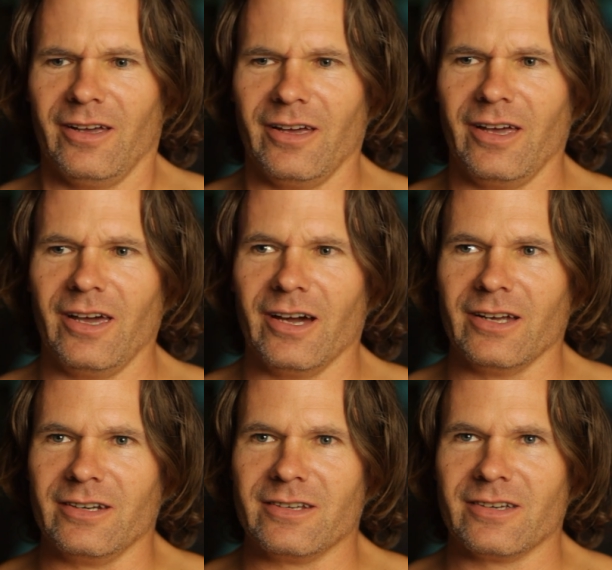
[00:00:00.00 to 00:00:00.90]

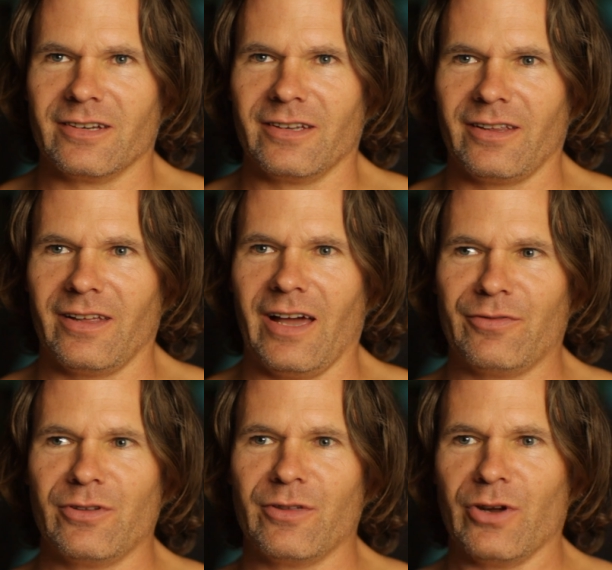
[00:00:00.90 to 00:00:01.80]
And
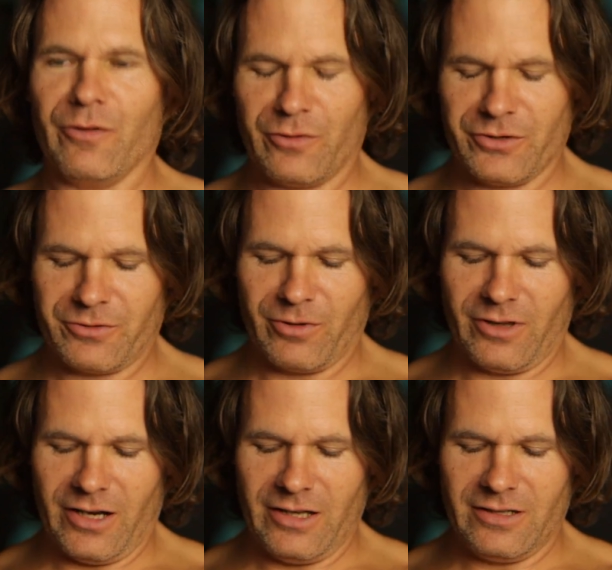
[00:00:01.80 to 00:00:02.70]
after the very first one
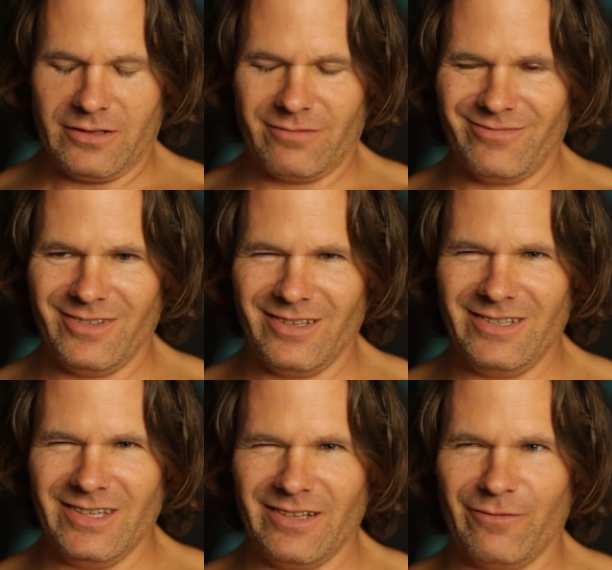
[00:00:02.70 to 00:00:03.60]
that I
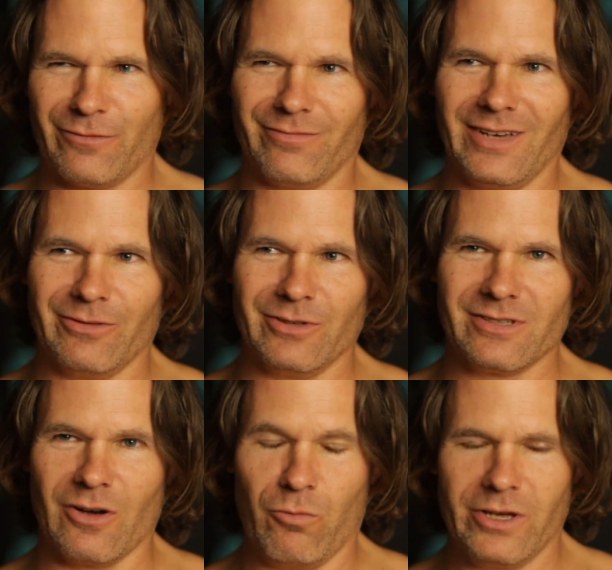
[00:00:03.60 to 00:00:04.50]
did, that was
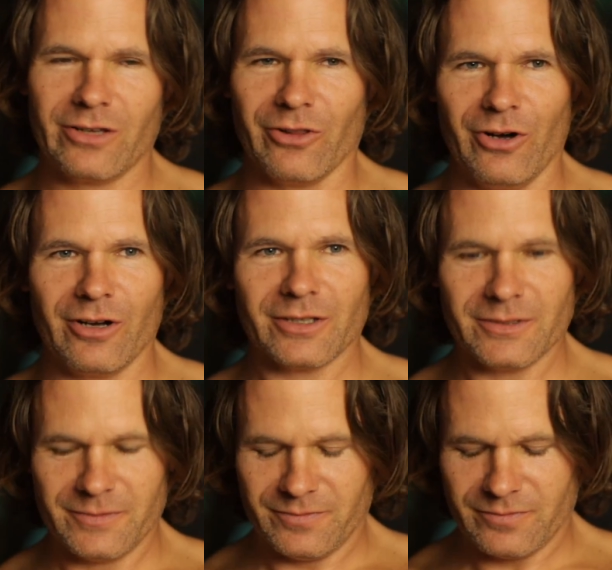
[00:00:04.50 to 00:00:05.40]
a week long,
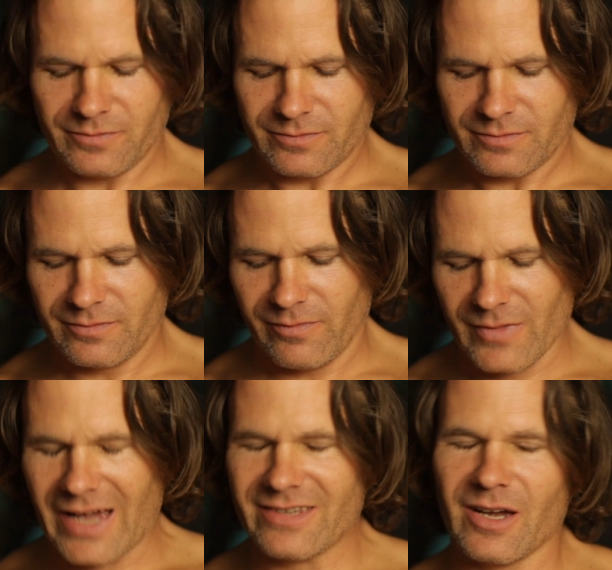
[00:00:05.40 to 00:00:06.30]

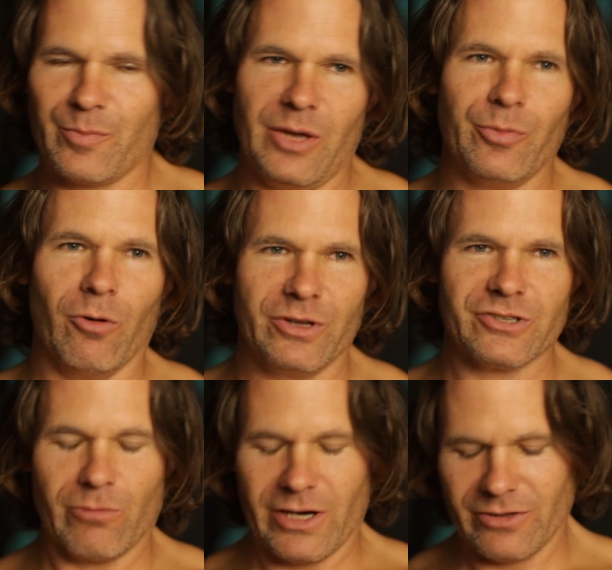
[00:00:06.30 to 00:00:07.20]
I saw people once in
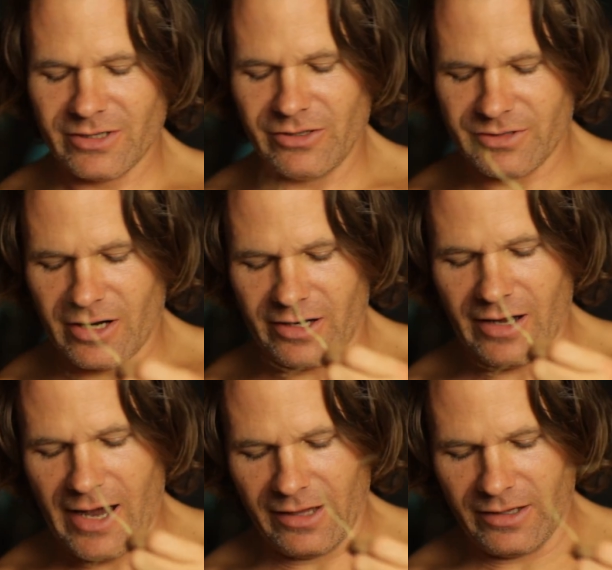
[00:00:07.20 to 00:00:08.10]
a while. It was on an
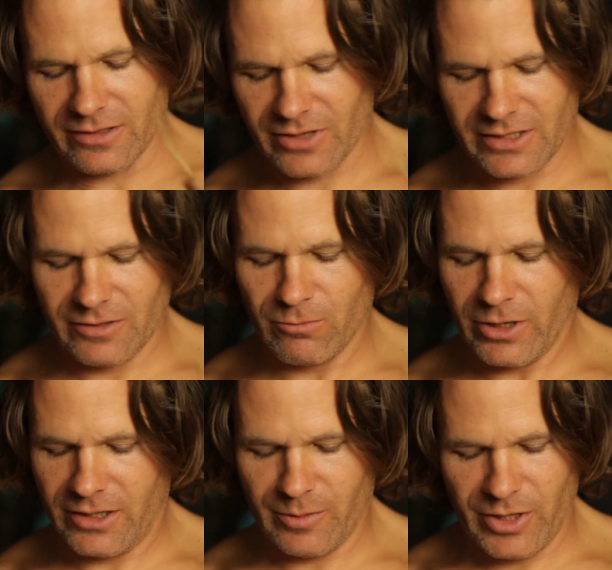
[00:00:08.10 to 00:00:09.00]
island, so I did run
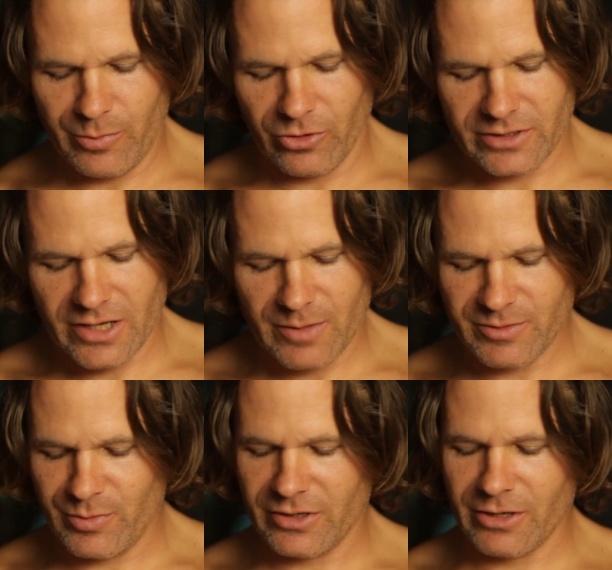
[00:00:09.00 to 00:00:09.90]
into people at times,
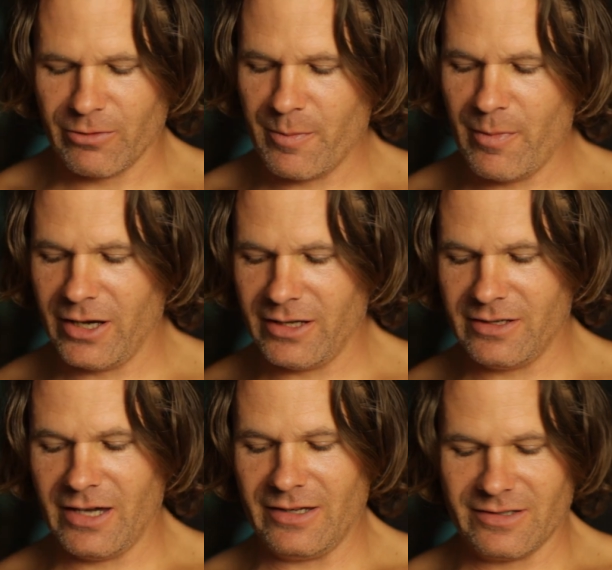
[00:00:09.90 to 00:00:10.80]
but there were many
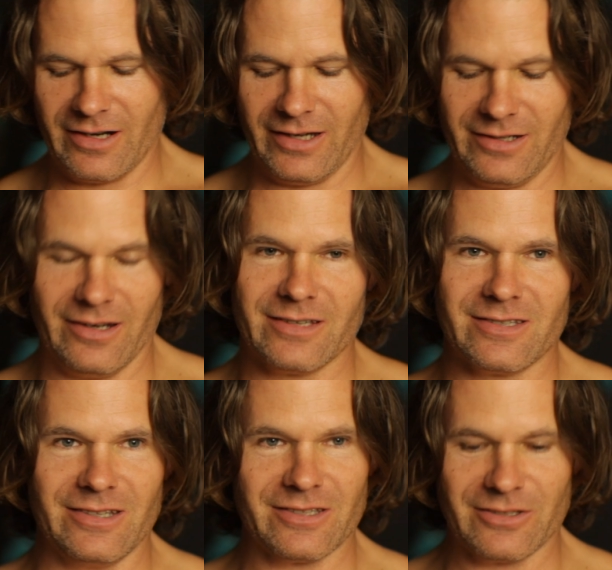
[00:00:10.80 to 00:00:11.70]
days that I did not
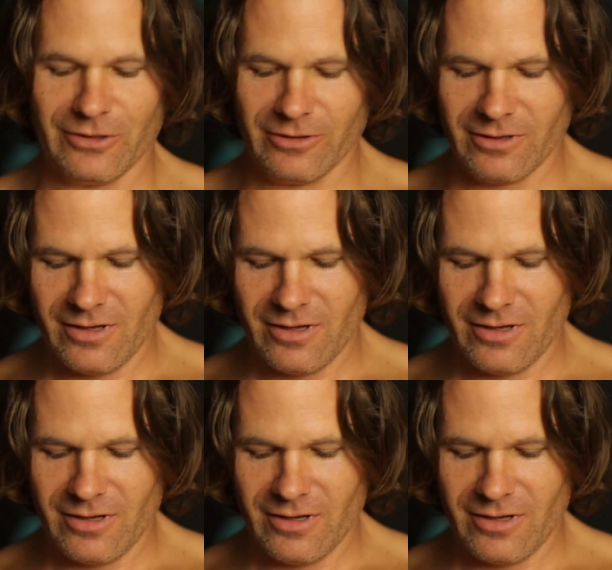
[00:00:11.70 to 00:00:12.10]
see a soul.